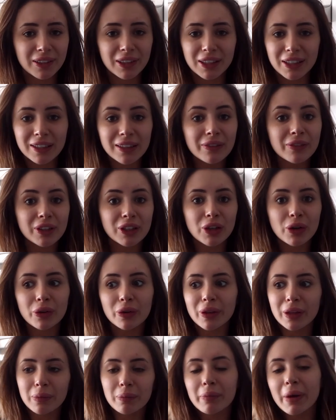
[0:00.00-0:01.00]
and I didn't even go
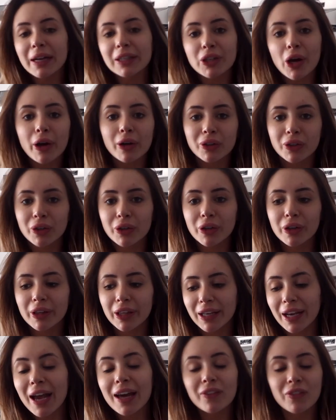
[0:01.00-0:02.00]
to like my doctor.
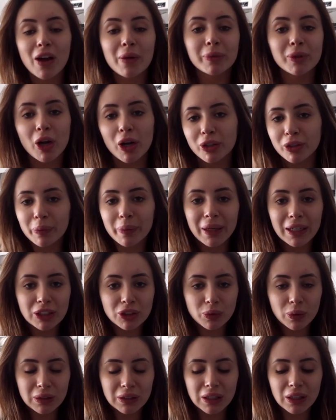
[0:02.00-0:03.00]
Like, I had a family doctor, but I
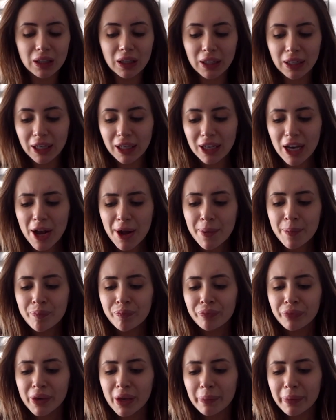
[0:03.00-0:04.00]
just went to the clinic,
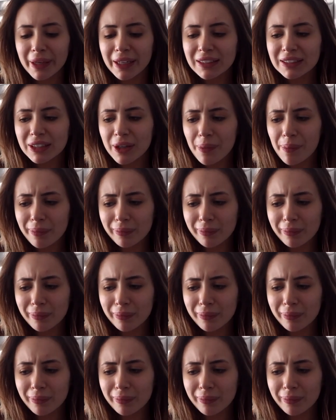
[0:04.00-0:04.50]
because